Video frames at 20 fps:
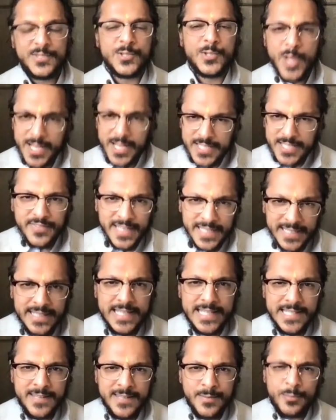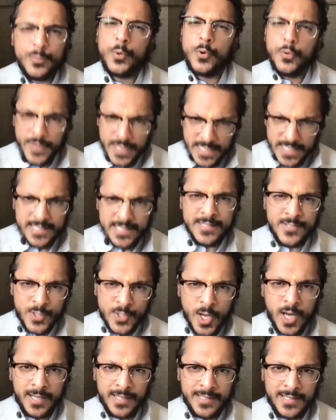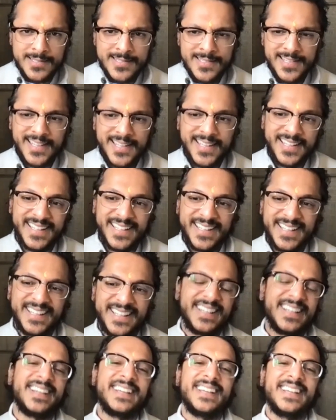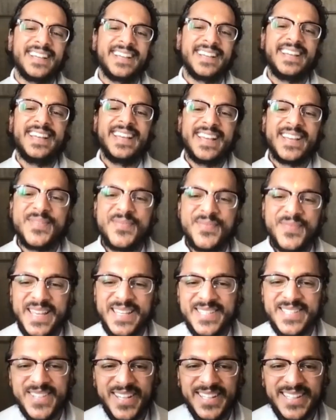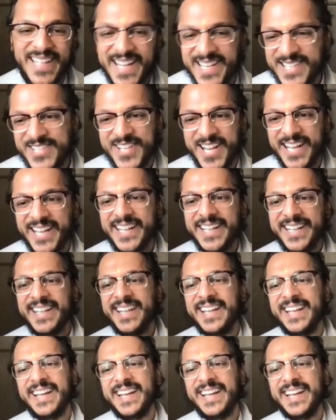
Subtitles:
There's lots of Hindi movies and songs based on lajja.